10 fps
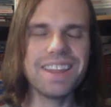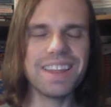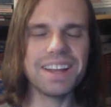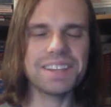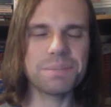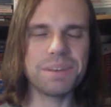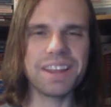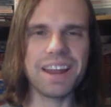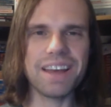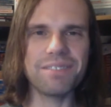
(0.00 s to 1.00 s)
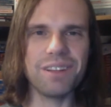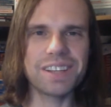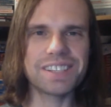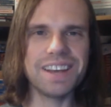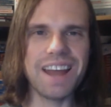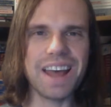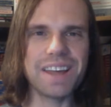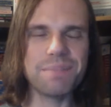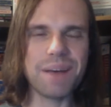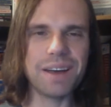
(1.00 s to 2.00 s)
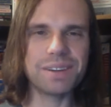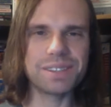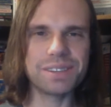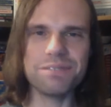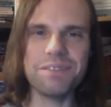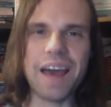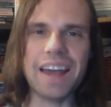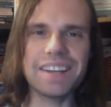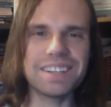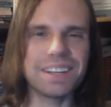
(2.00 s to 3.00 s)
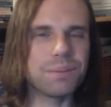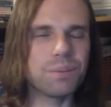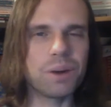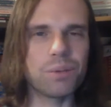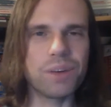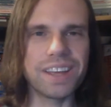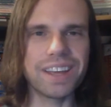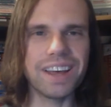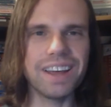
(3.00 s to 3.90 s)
that doesn't mean that I've lost 9 pounds of fat in 1 week.